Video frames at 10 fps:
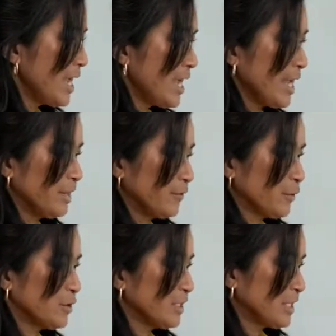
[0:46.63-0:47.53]
And the
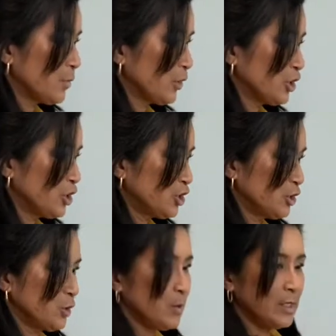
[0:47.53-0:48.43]
first thing that we're gonna
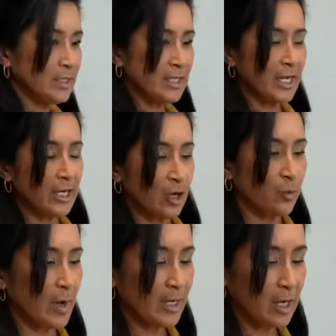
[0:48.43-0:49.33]
do is take our
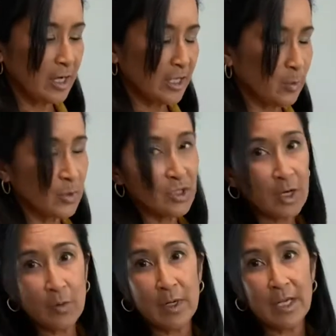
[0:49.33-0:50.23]
red onion, which I
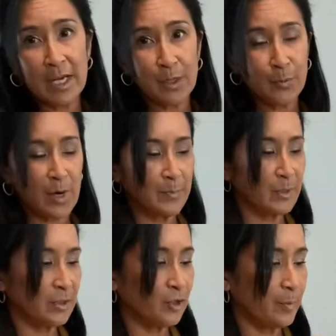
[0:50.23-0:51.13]
already kind of prepped a
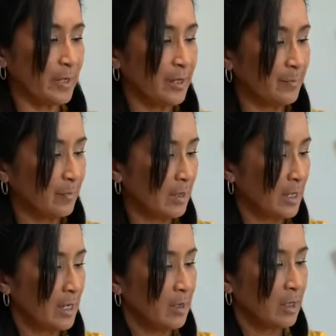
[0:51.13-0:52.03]
little bit,
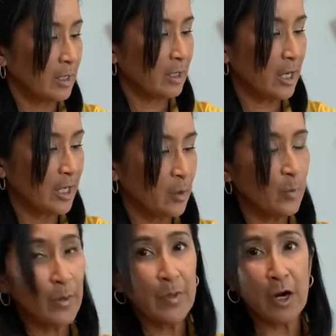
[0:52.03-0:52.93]
cut it
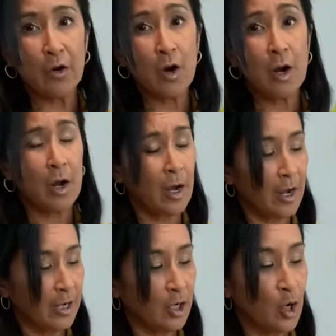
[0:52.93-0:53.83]
with our
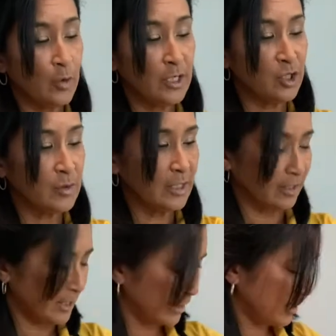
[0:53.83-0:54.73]
coated
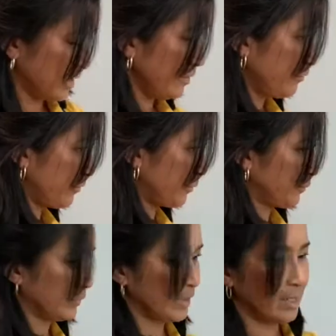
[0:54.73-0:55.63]
utility knife.
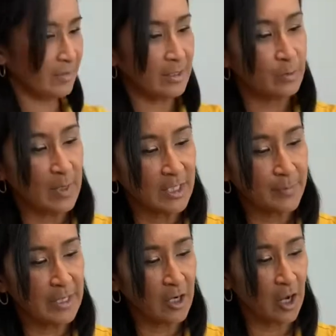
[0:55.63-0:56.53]
And this recipe
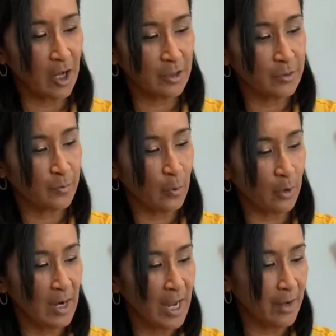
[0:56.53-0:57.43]
calls for
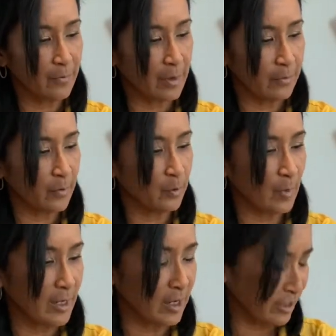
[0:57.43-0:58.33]
half of a red
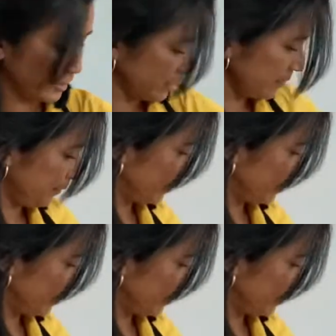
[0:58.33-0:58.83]
onion.